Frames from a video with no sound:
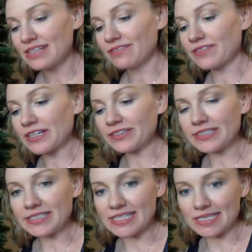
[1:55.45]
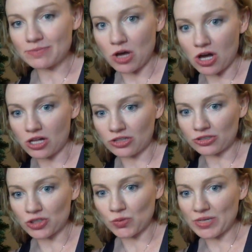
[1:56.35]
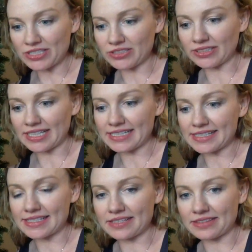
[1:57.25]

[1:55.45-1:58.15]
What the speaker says: very small twinkle lights